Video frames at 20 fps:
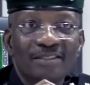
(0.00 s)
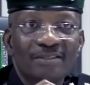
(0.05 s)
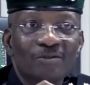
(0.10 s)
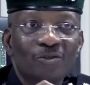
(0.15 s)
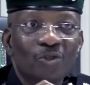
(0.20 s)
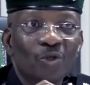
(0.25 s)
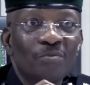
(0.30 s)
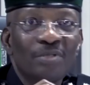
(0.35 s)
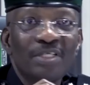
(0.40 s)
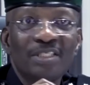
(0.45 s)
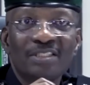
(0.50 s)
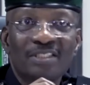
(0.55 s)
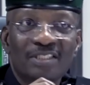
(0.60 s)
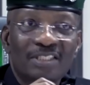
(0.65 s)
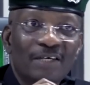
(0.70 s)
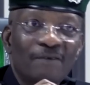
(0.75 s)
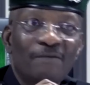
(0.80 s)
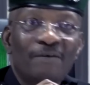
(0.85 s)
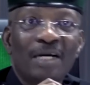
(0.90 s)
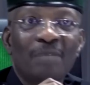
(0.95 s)
to be in
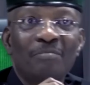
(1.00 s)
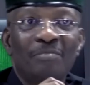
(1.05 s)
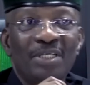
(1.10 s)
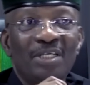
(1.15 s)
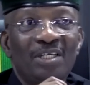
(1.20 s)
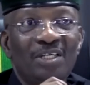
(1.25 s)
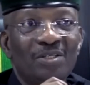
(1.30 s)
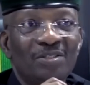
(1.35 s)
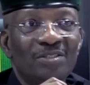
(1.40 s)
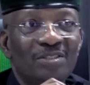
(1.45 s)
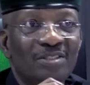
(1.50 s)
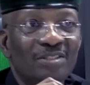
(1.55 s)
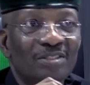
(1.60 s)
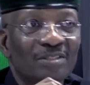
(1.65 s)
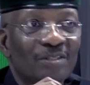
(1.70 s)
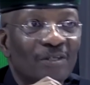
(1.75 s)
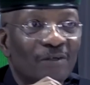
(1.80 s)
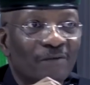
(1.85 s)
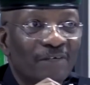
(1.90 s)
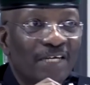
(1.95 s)
several billions
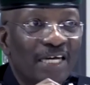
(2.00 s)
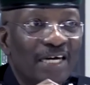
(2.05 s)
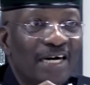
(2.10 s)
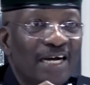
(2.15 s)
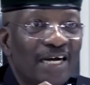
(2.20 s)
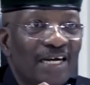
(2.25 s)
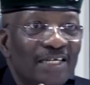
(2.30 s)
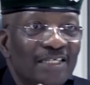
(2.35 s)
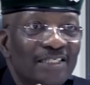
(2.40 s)
of naira.